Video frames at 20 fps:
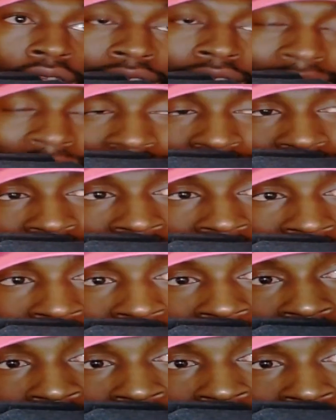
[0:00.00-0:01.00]

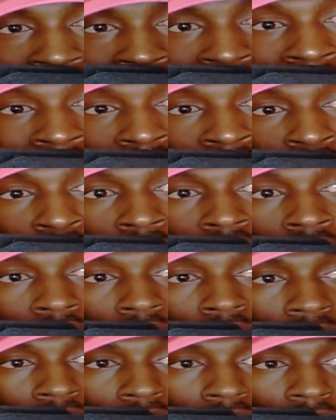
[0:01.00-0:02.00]
6ix9ine getting his ass
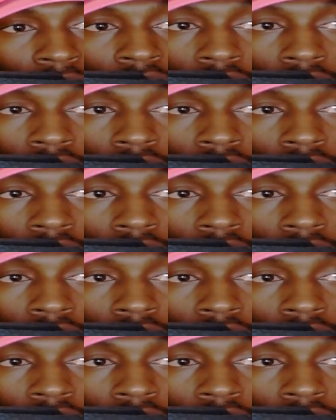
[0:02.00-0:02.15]
beat.